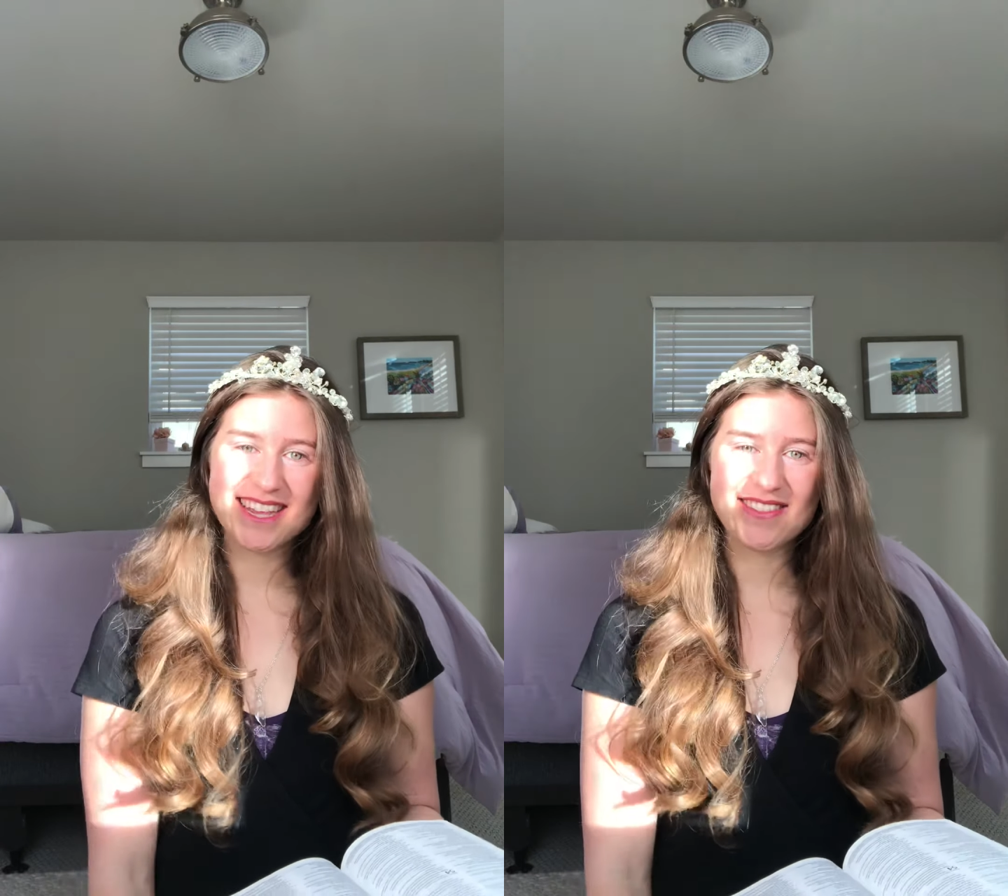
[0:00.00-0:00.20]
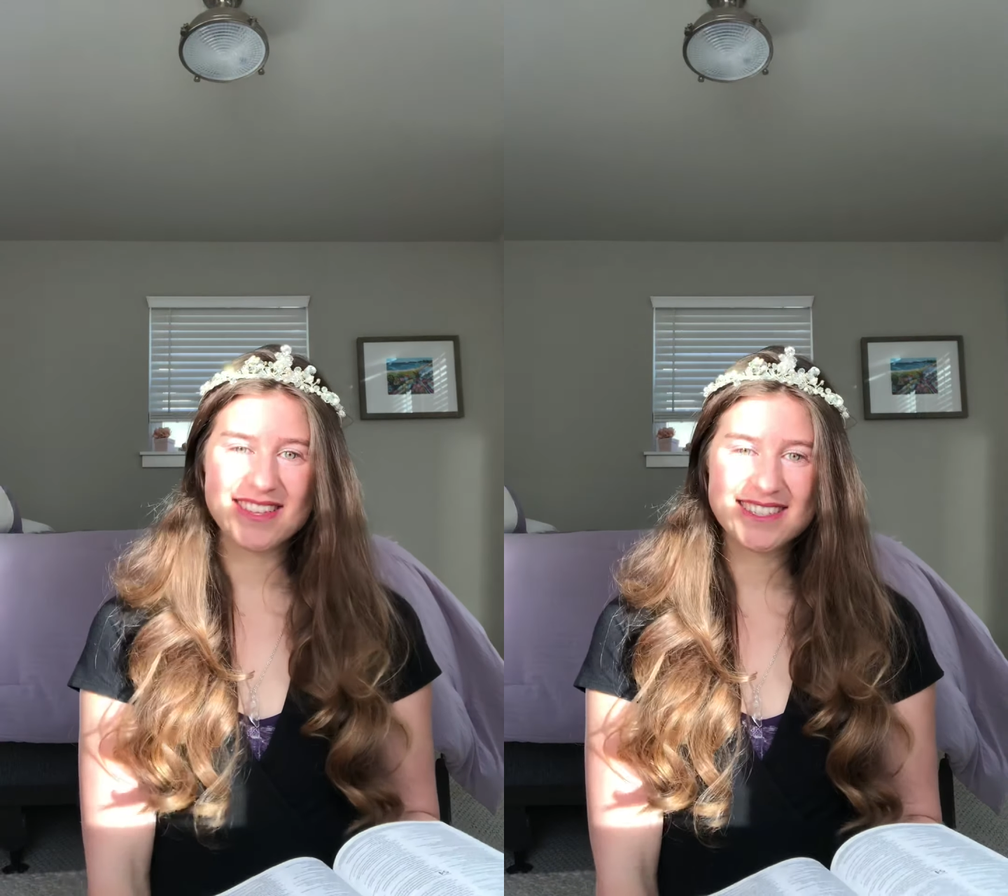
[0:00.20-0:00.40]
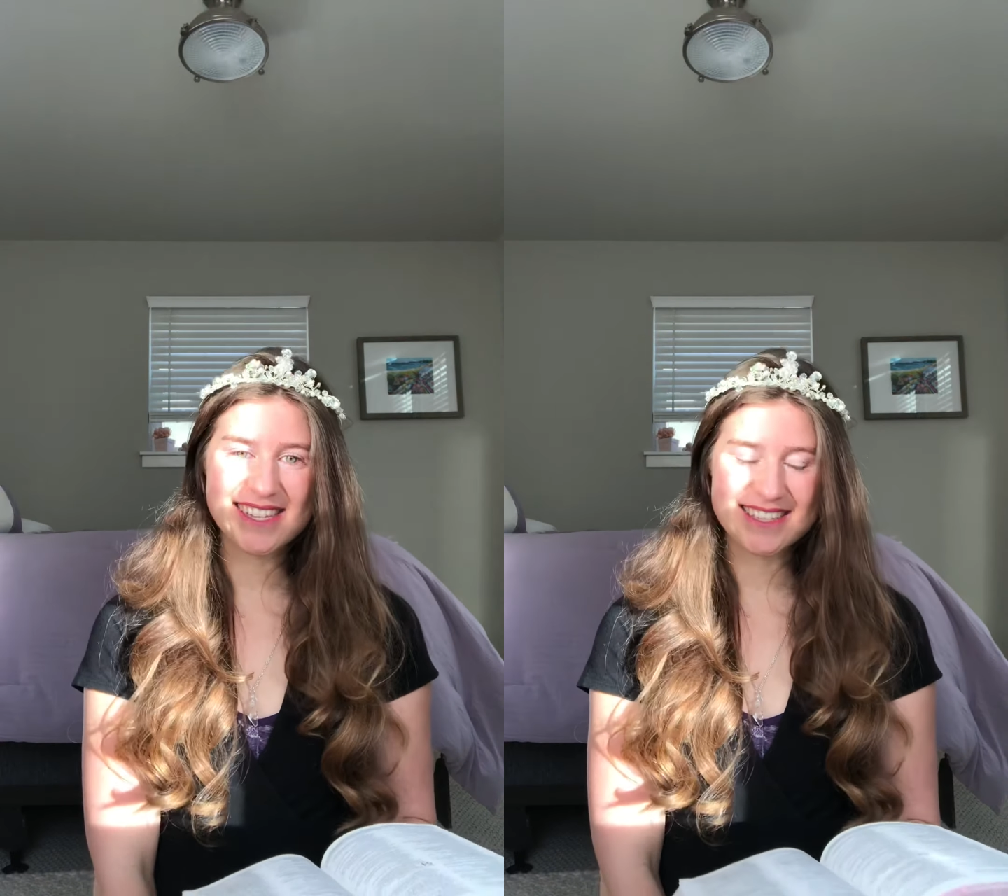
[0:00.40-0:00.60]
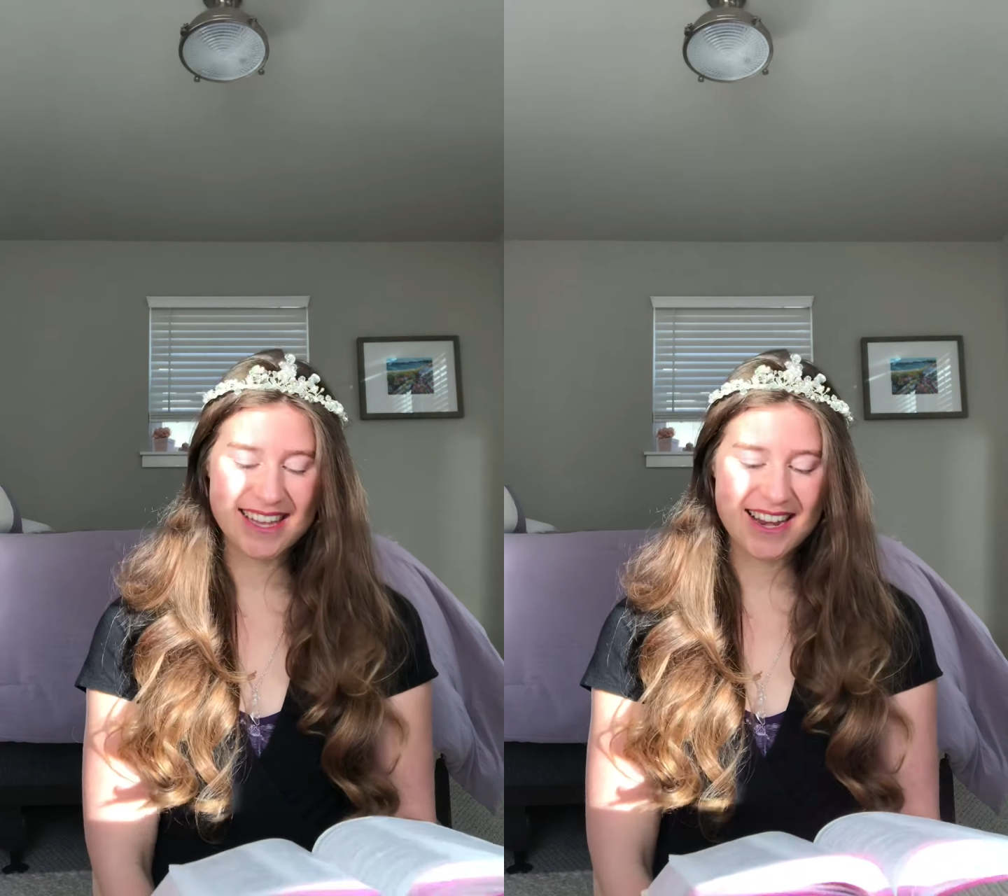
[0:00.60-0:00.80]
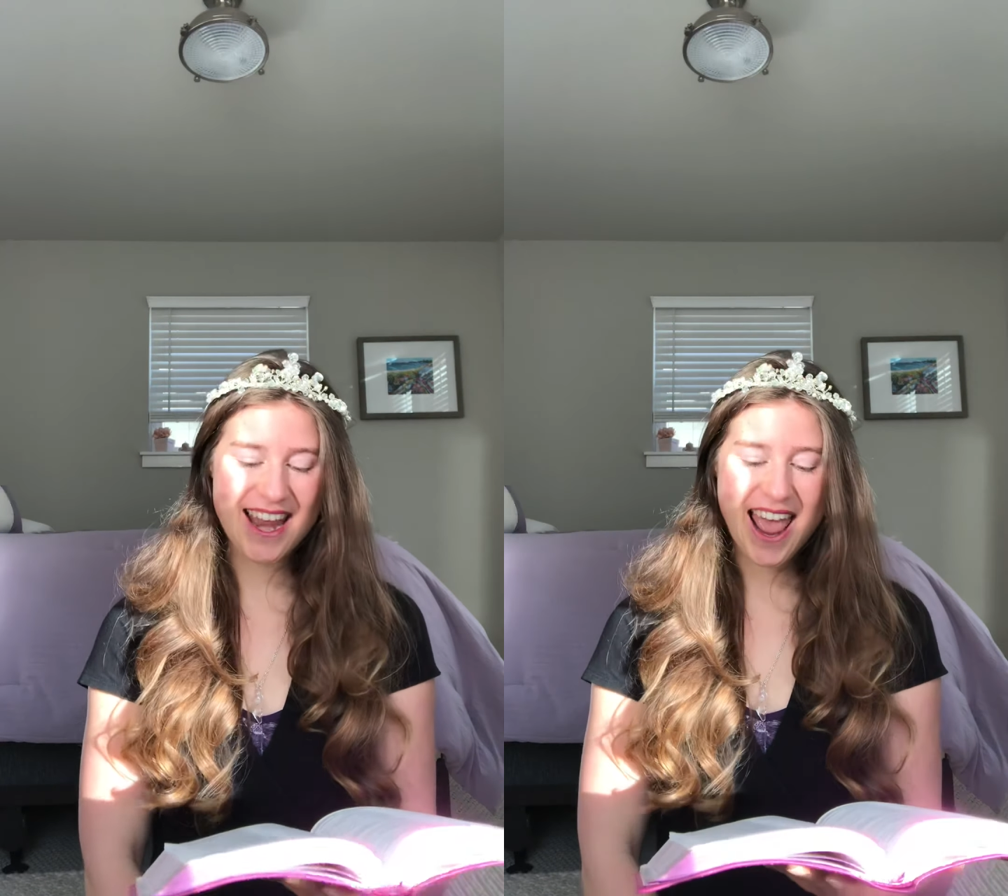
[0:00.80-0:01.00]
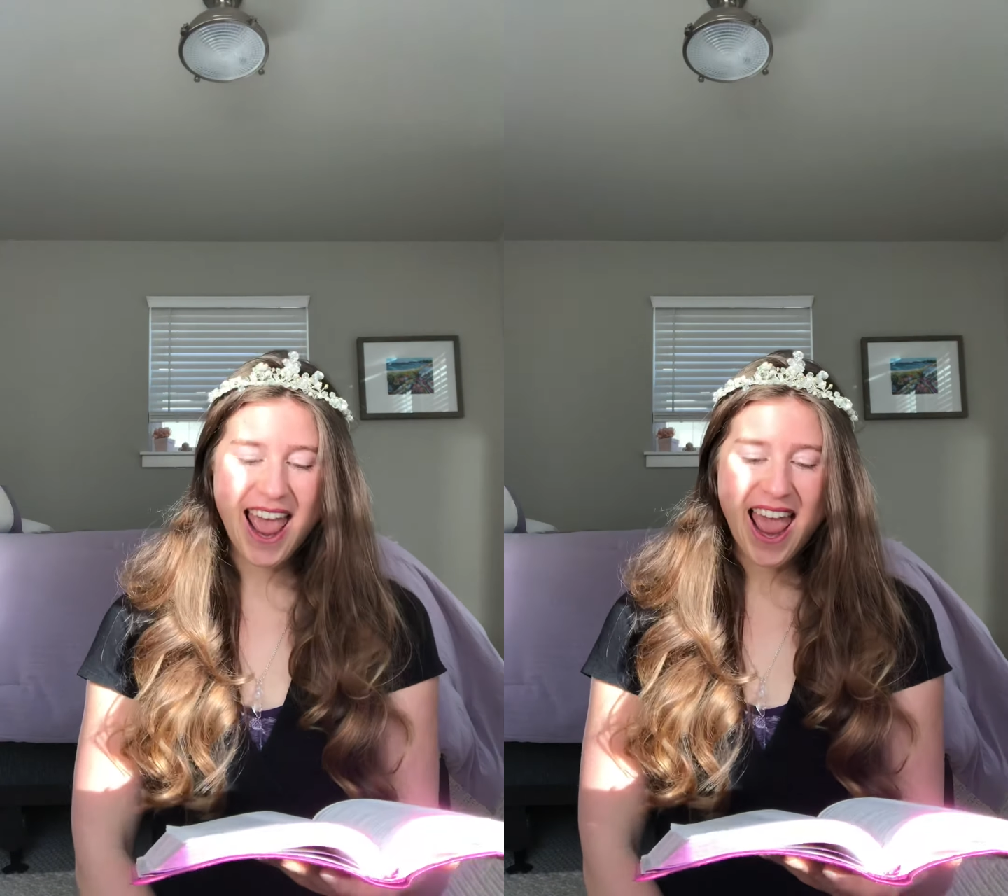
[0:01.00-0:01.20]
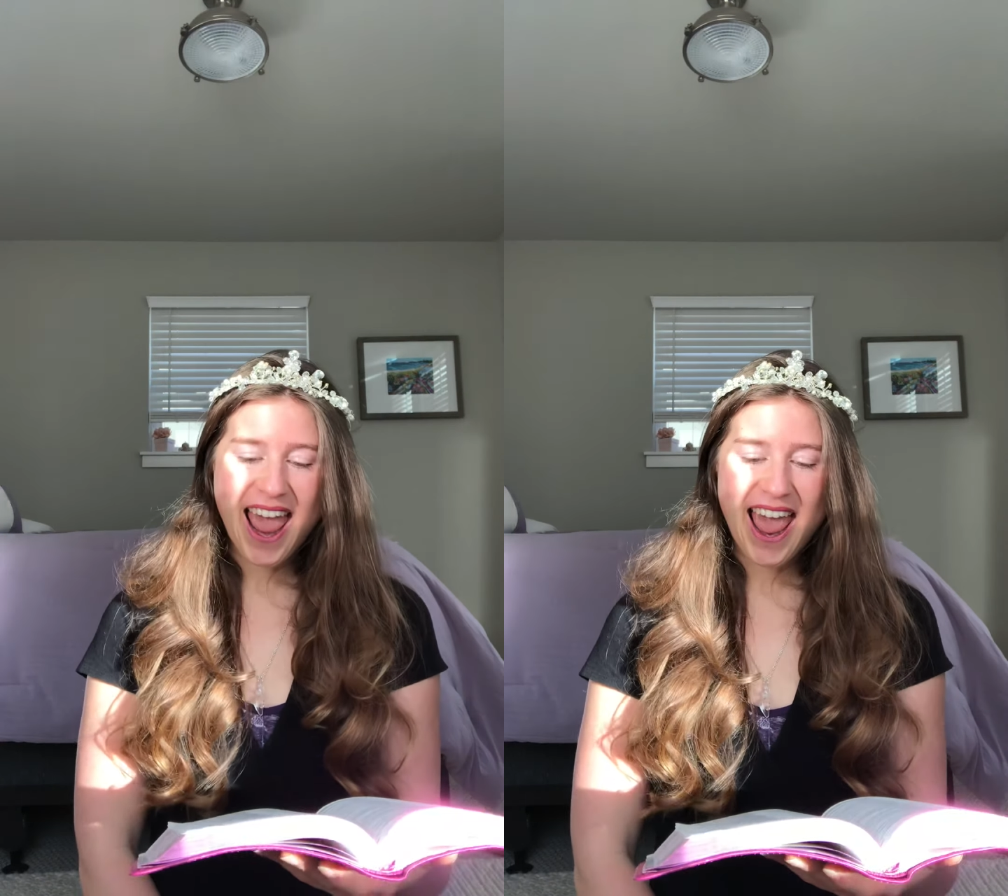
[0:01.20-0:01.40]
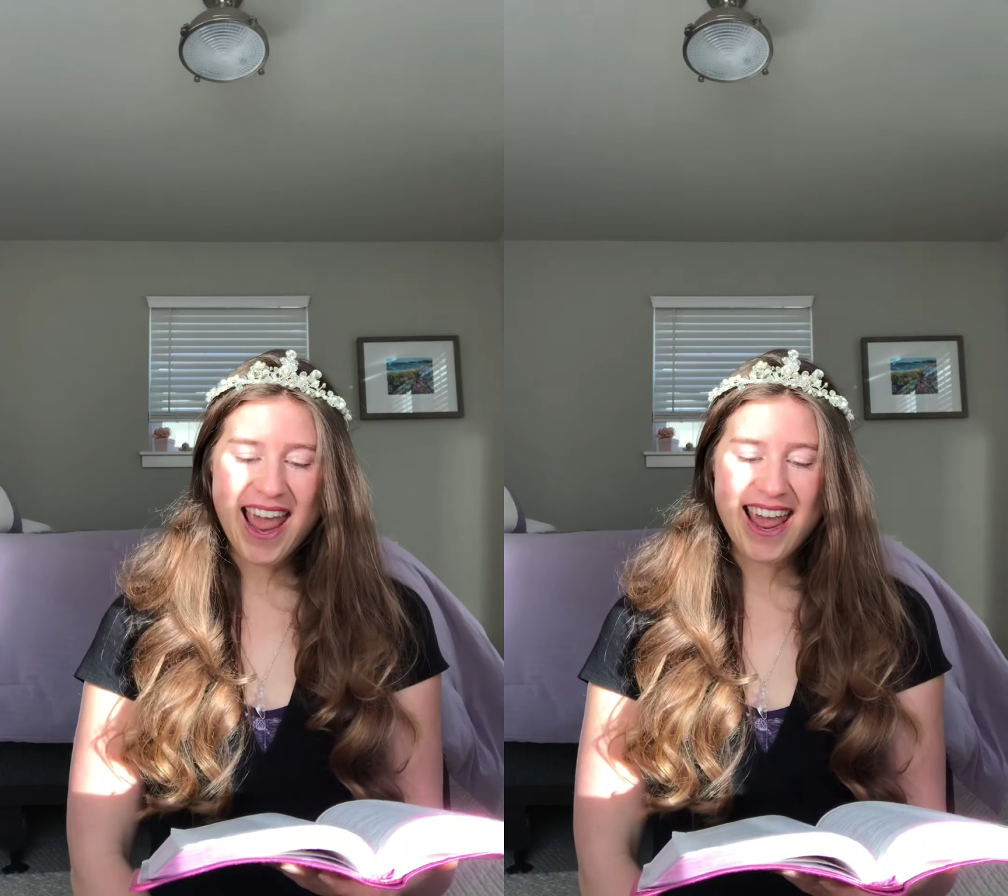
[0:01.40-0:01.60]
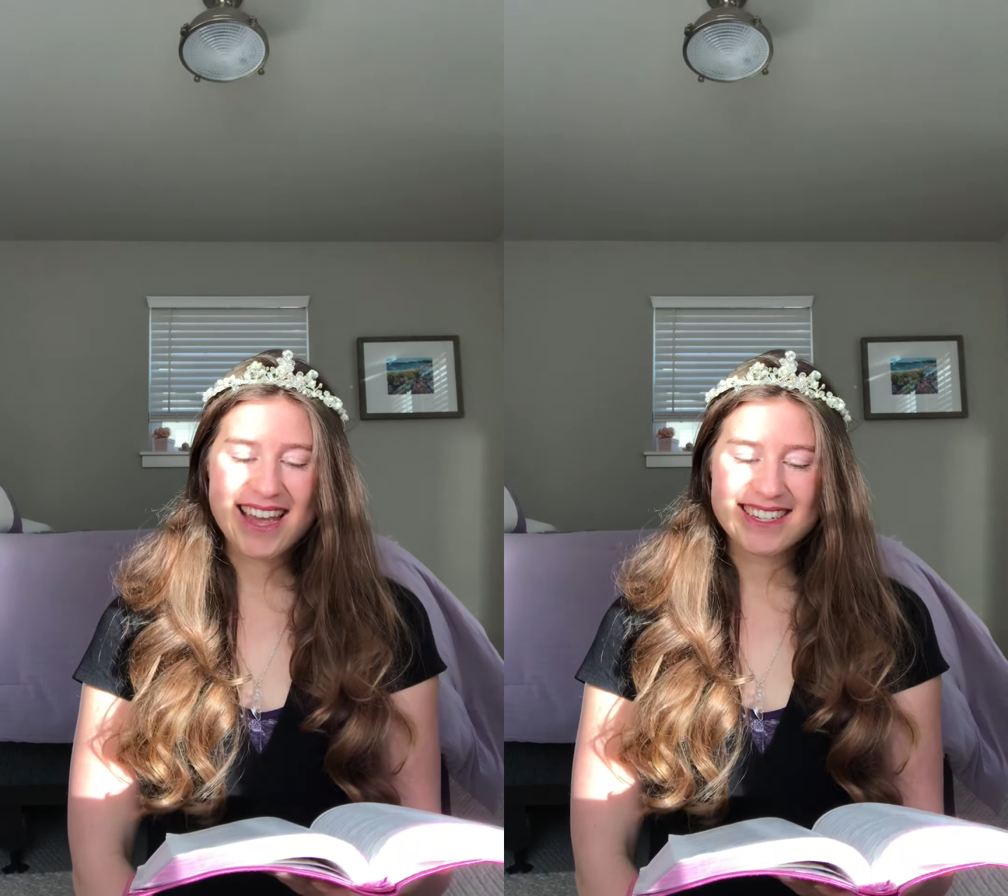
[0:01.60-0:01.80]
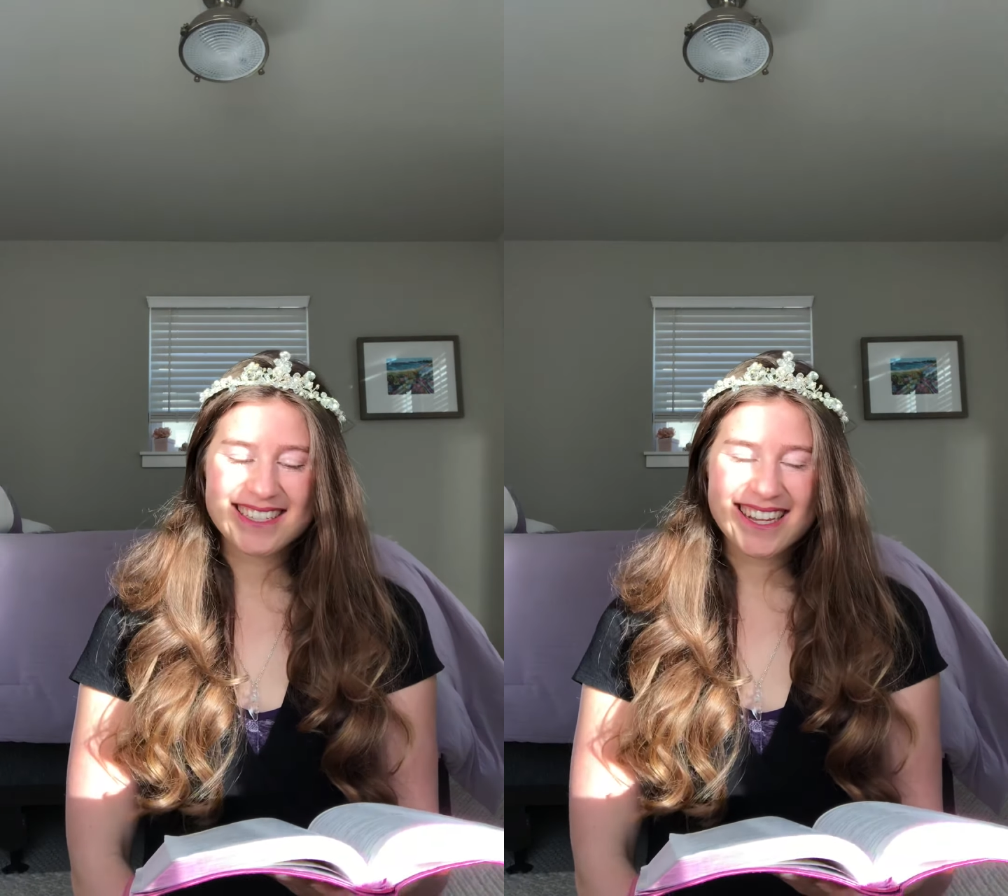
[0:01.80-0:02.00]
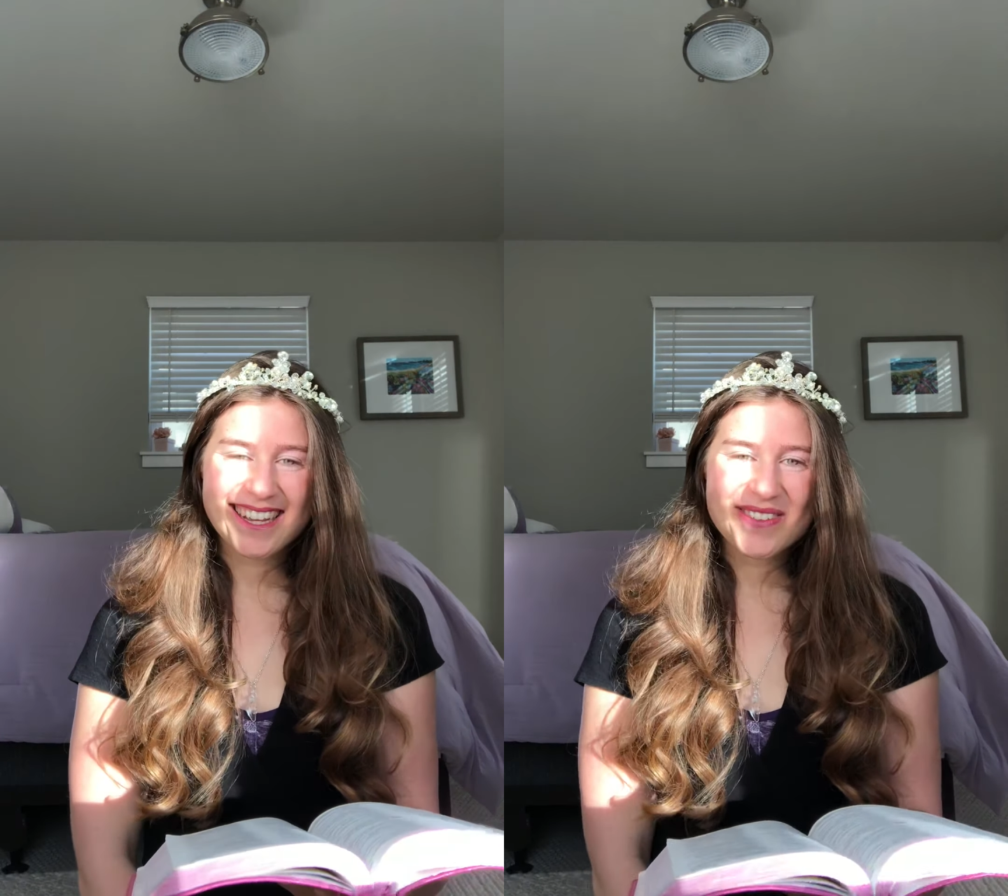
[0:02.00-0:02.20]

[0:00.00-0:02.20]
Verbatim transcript: in this season. And